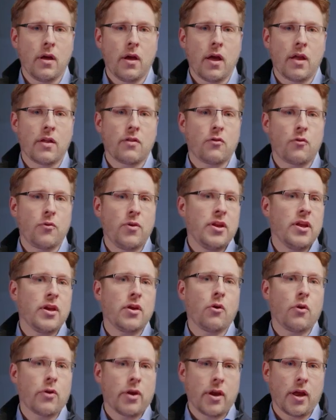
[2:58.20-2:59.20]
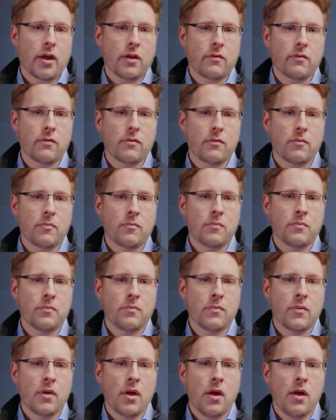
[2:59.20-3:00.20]
and 3D coordinates.
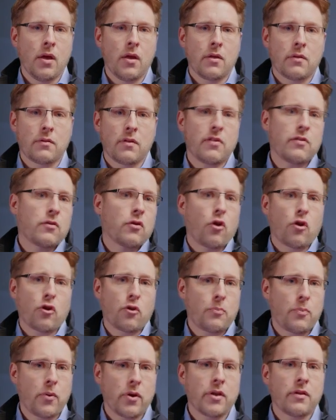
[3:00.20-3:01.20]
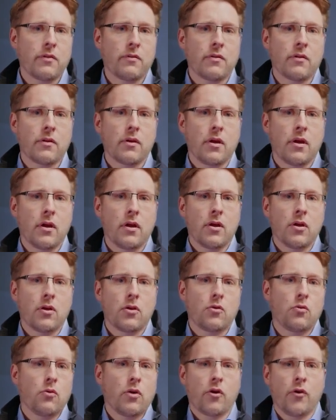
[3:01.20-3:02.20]
This corresponds
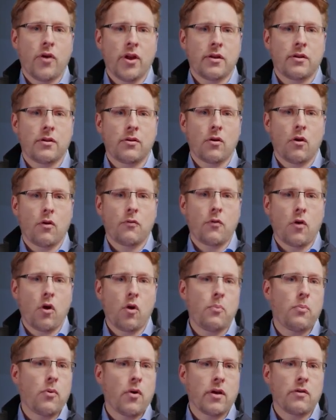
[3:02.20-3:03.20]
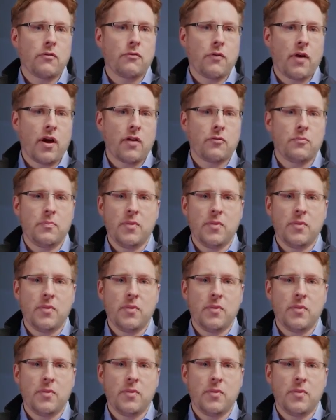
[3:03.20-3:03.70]
to a grid of 0.5